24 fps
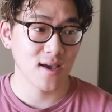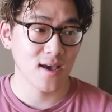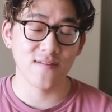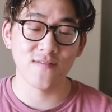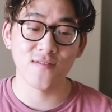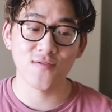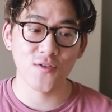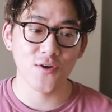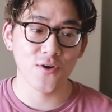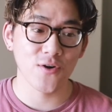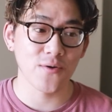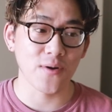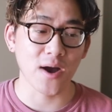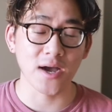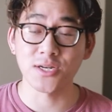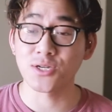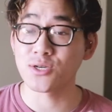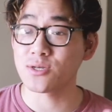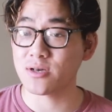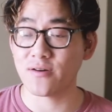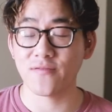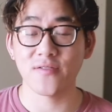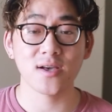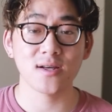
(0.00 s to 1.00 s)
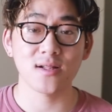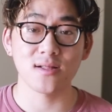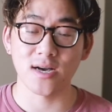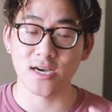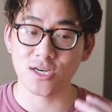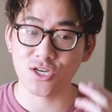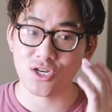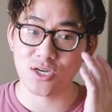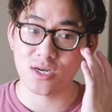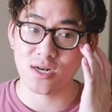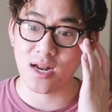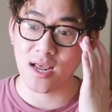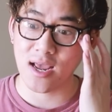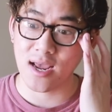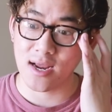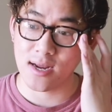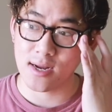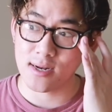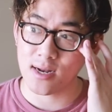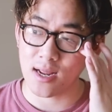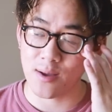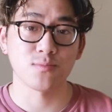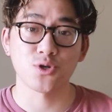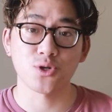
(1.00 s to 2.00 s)
Even though I do love the collection
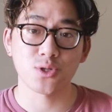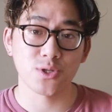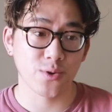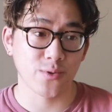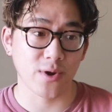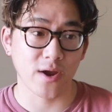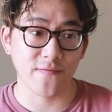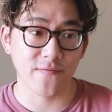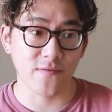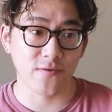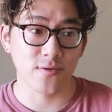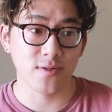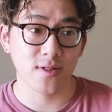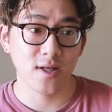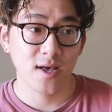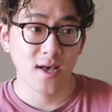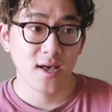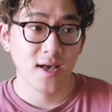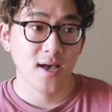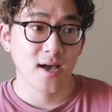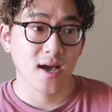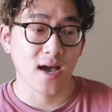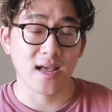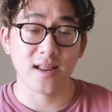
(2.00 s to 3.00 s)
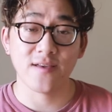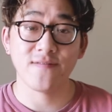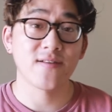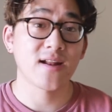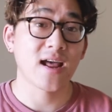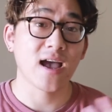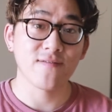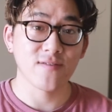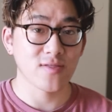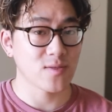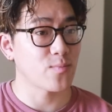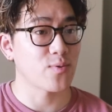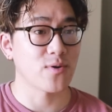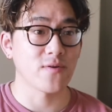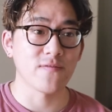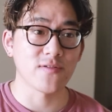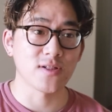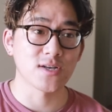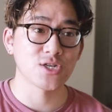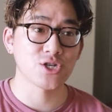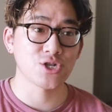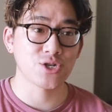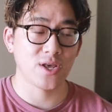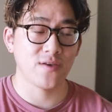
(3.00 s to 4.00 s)
and I'm truly grateful, uh, even having the
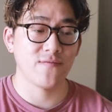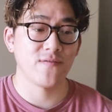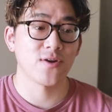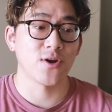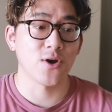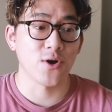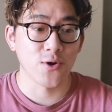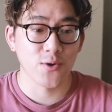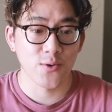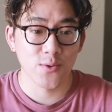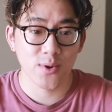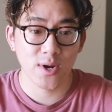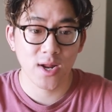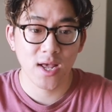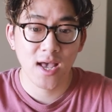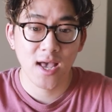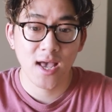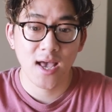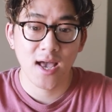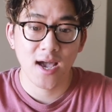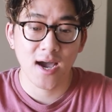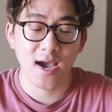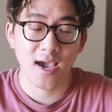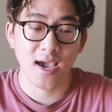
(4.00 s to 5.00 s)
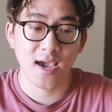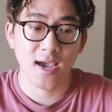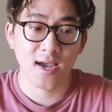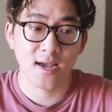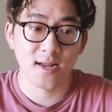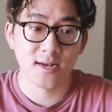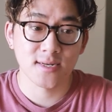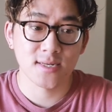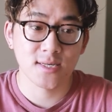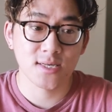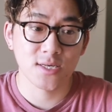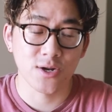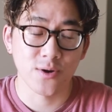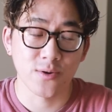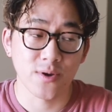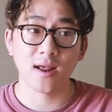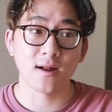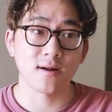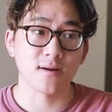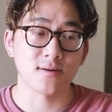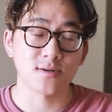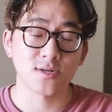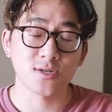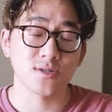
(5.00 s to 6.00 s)
privilege to even own and you know
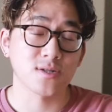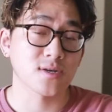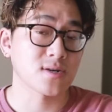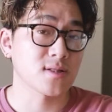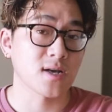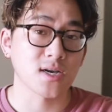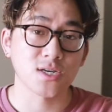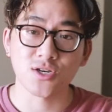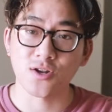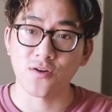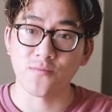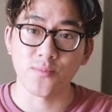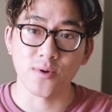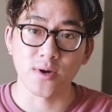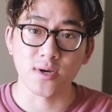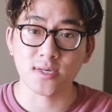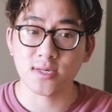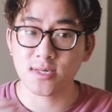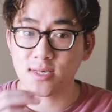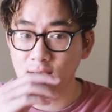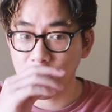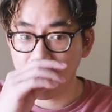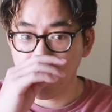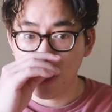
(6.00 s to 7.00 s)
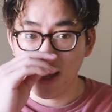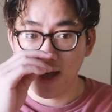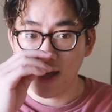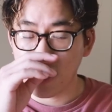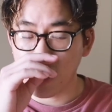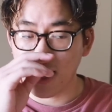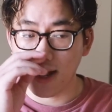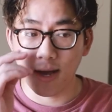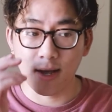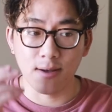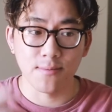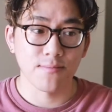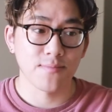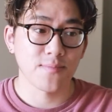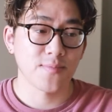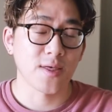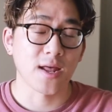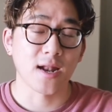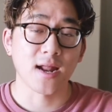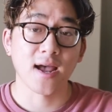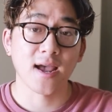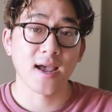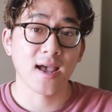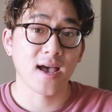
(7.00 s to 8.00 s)
cater to the collection of books um,
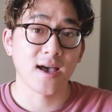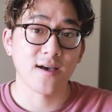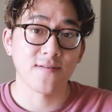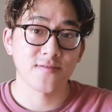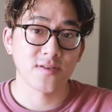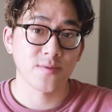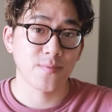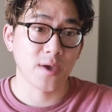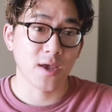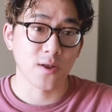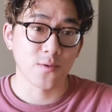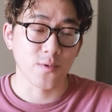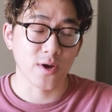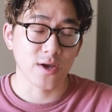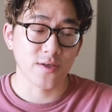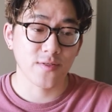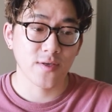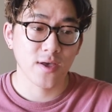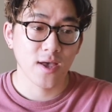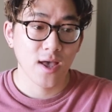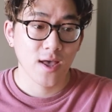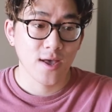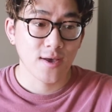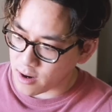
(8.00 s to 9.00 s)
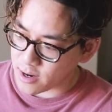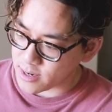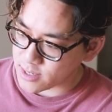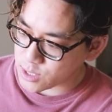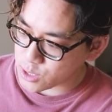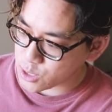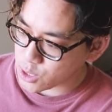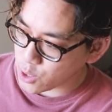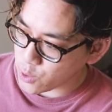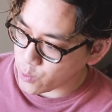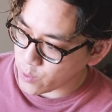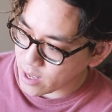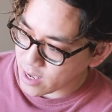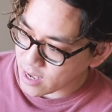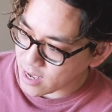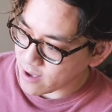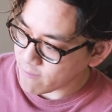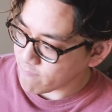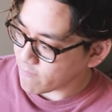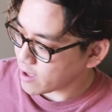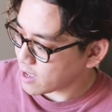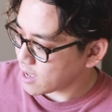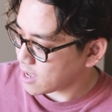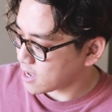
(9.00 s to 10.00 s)
that I have to begin with. All right, so we
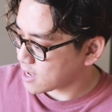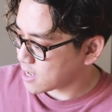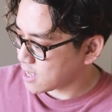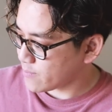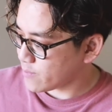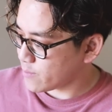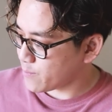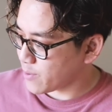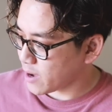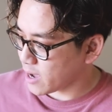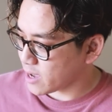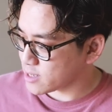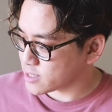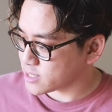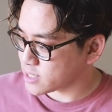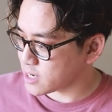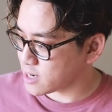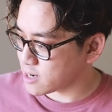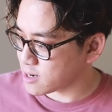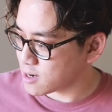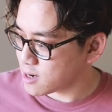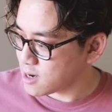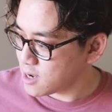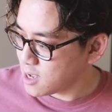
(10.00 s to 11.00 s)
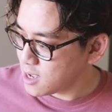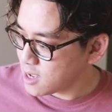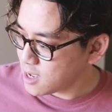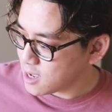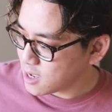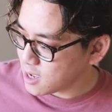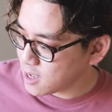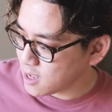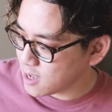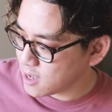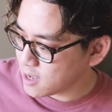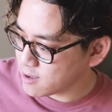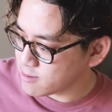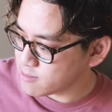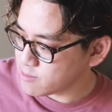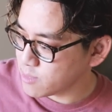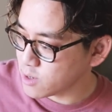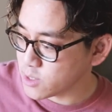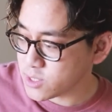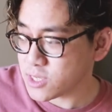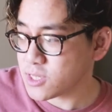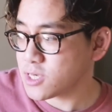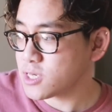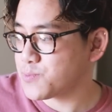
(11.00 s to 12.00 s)
have a couple piles here um,
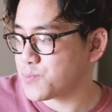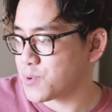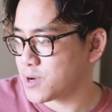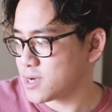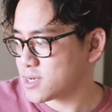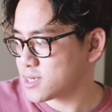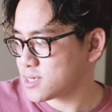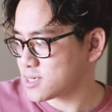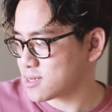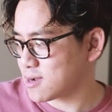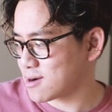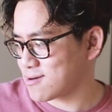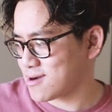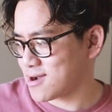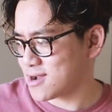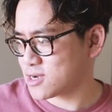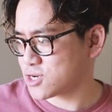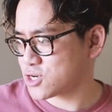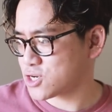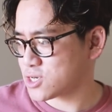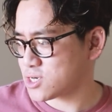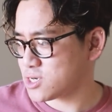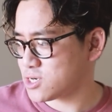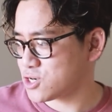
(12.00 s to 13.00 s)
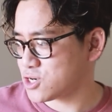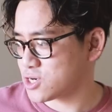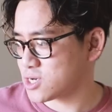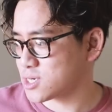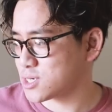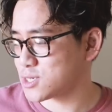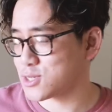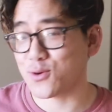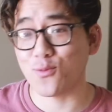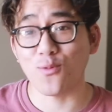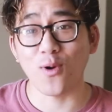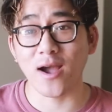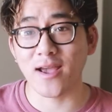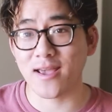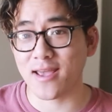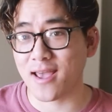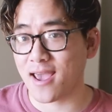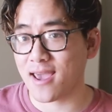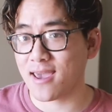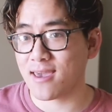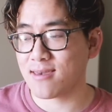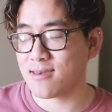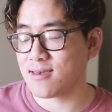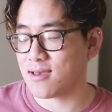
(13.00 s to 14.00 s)
most of these books are actually just
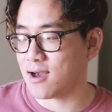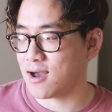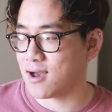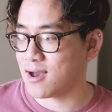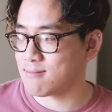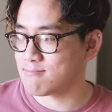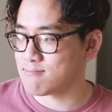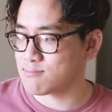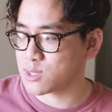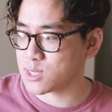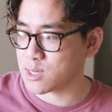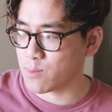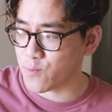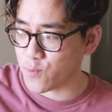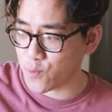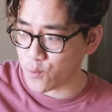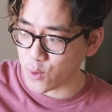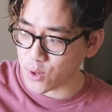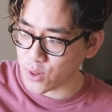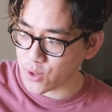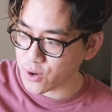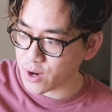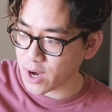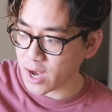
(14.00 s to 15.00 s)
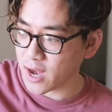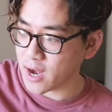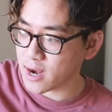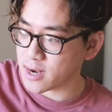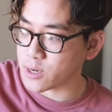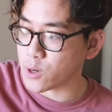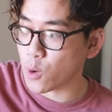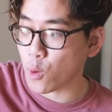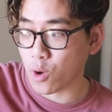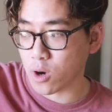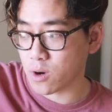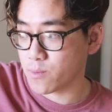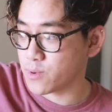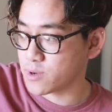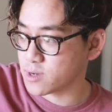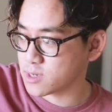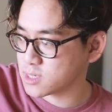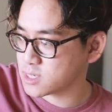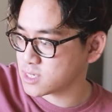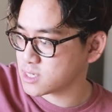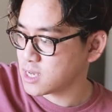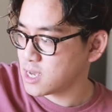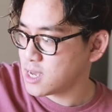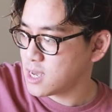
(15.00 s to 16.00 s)
YA, um, some thriller and horror
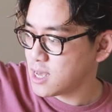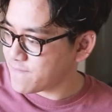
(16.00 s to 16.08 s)
books.